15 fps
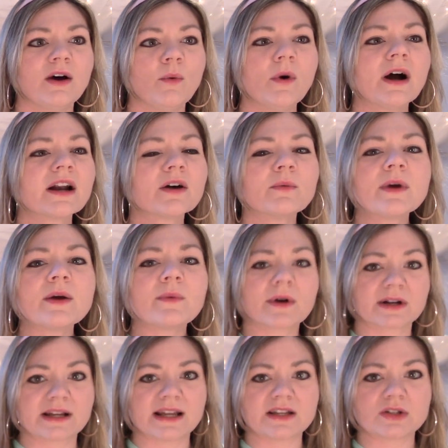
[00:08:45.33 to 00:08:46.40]
what are we
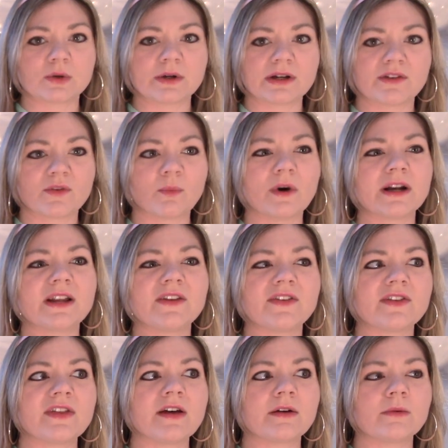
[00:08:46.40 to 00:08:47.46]
working towards? What
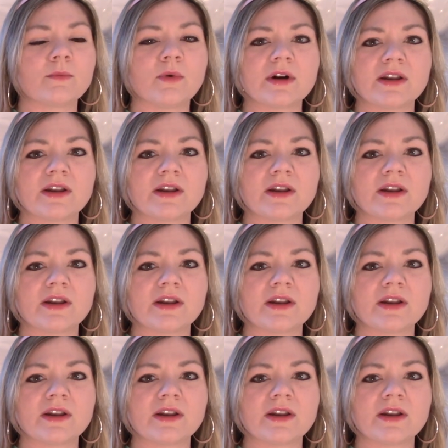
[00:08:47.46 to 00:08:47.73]
is the,